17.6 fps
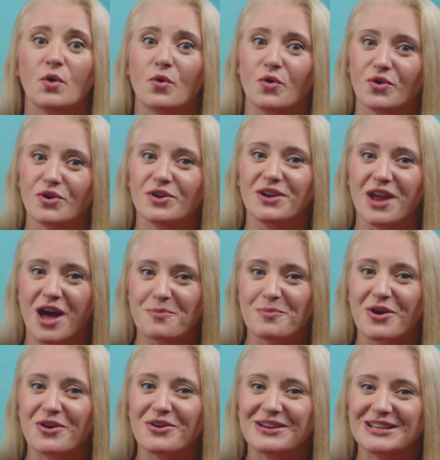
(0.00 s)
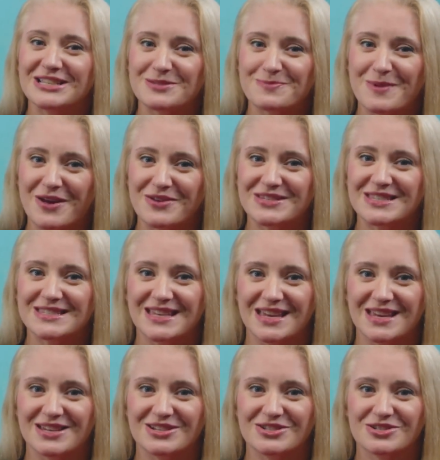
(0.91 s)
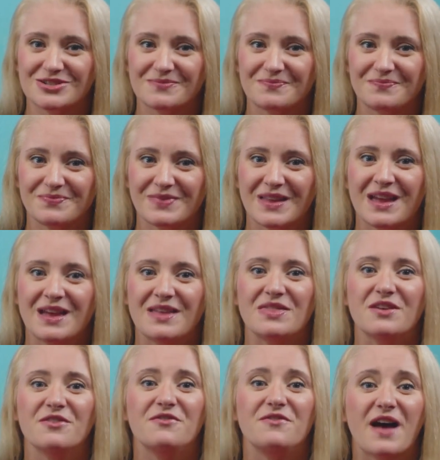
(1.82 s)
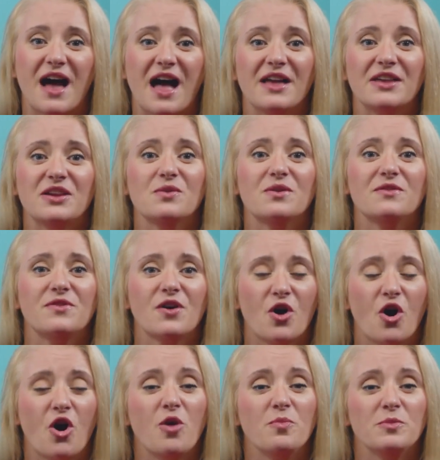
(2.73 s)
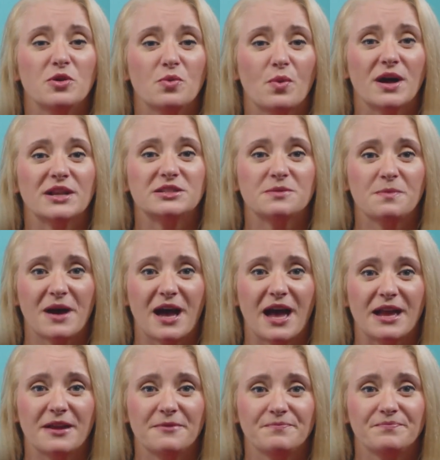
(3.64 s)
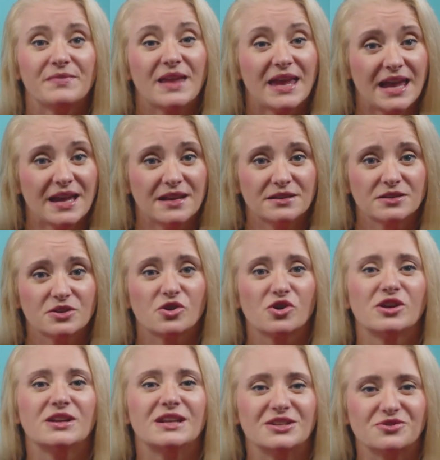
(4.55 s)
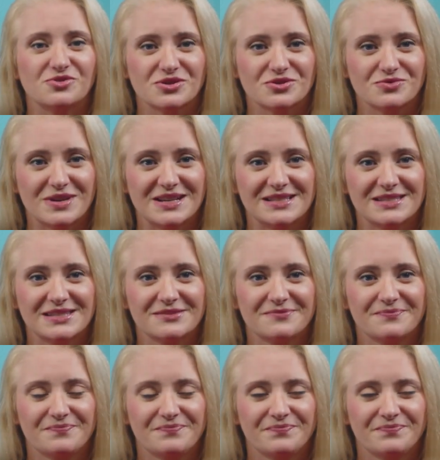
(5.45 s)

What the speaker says: or non-borrowing spouse's age, the value of the home you want to buy, and current interest rates.